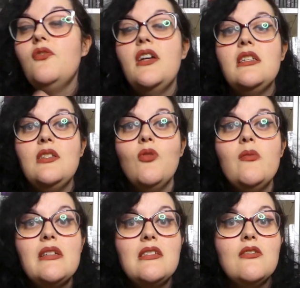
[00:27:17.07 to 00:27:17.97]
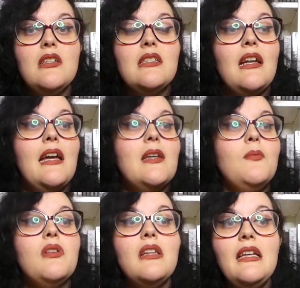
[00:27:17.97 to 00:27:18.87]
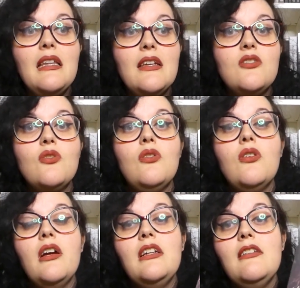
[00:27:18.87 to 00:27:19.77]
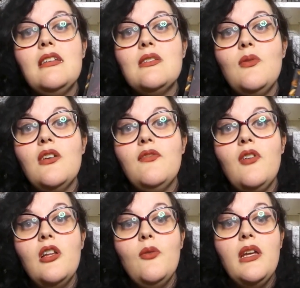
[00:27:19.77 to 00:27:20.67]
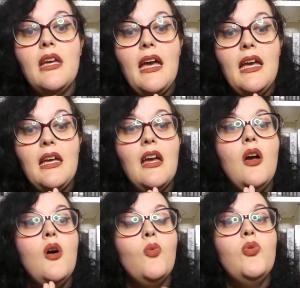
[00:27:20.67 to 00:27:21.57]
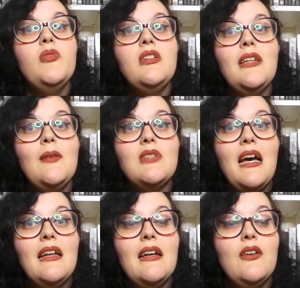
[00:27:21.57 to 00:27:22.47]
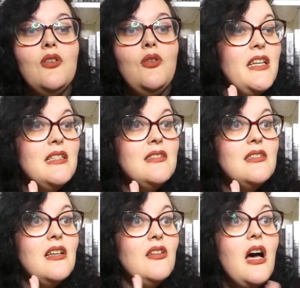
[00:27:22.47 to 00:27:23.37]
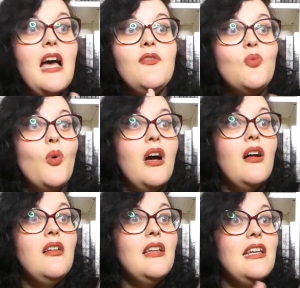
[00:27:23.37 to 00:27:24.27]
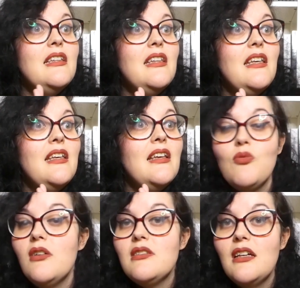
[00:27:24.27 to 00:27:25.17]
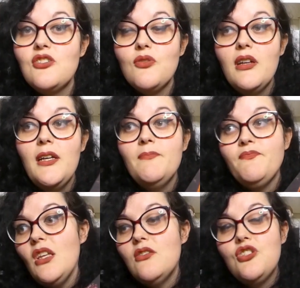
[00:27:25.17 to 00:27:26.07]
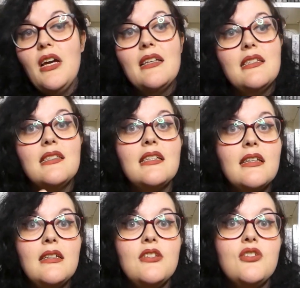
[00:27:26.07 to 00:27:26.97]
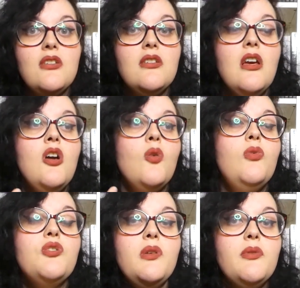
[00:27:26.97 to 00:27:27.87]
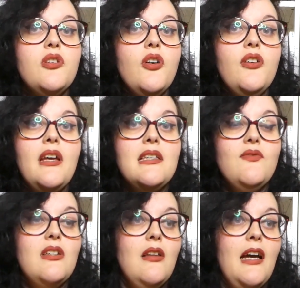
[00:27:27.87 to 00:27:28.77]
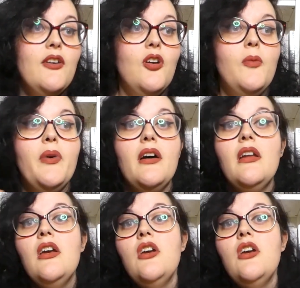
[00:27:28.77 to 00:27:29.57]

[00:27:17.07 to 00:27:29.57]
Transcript: fantasy romance series that I completely adore, and in this we are following a woman named Anna who is alive and well in the 12th century. She has a skin condition which we would know as vitiligo, but